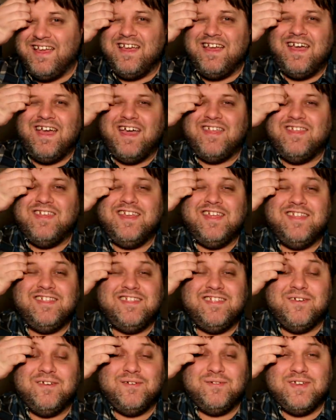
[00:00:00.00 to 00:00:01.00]
And then hit the
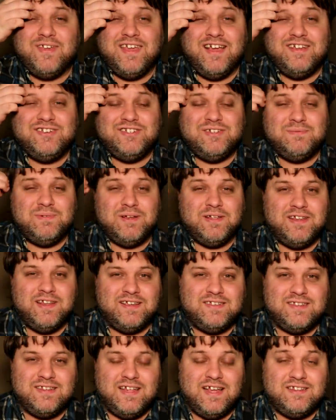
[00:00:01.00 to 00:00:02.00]
notification bell
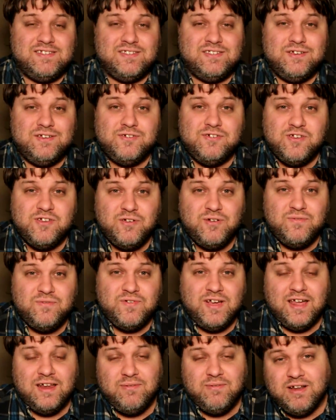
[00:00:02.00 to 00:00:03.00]
next to that so you're
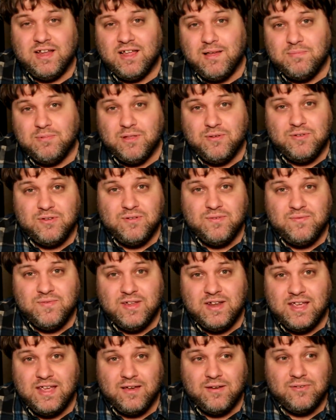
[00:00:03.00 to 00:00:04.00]
notified when I upload new
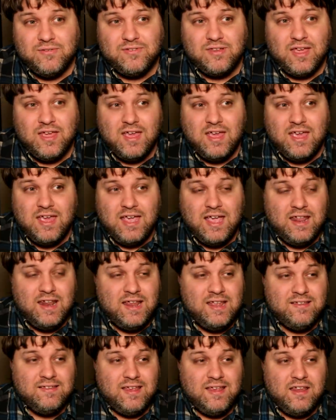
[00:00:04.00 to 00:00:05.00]
videos. It
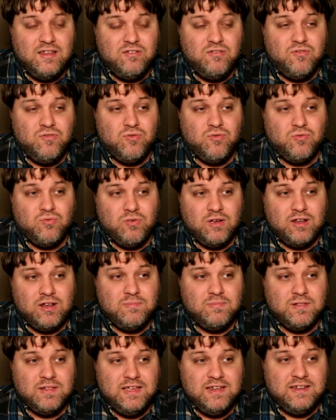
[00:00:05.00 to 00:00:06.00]
is
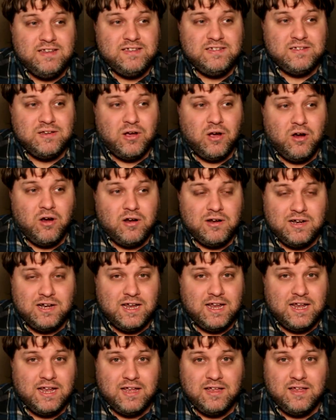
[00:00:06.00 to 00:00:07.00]
incredibly
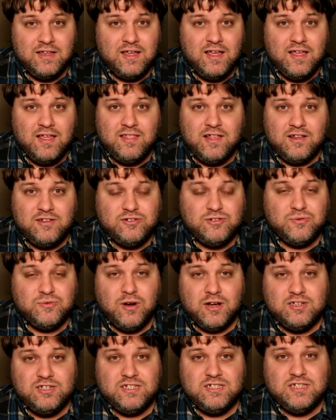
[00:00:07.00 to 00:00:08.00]
disheartening that you're
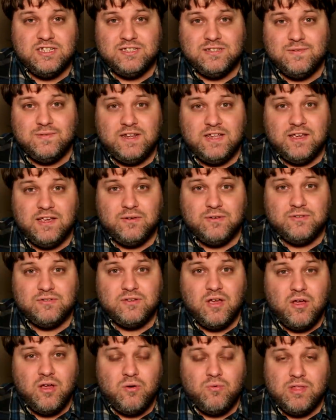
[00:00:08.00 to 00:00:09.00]
watching these videos
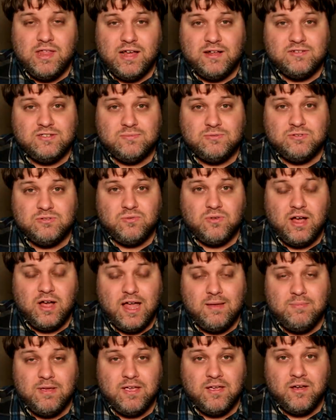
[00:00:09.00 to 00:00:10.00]
without
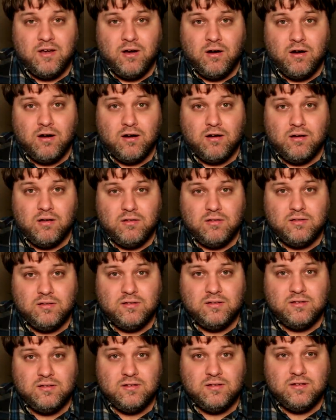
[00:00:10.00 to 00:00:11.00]
subscribing, Carl.
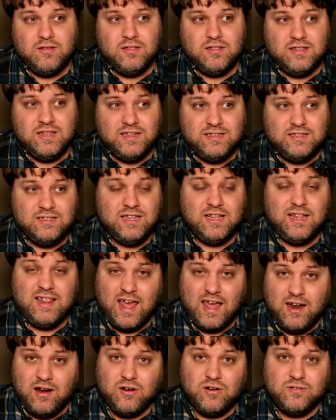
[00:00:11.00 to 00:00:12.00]
This th
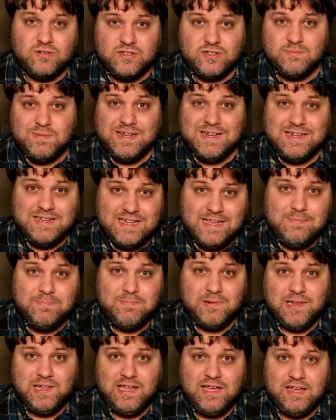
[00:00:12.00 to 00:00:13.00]
that hurts me
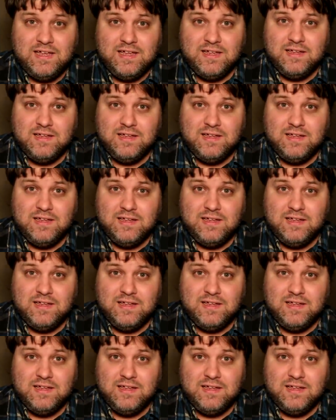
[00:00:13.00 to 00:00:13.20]
deeply.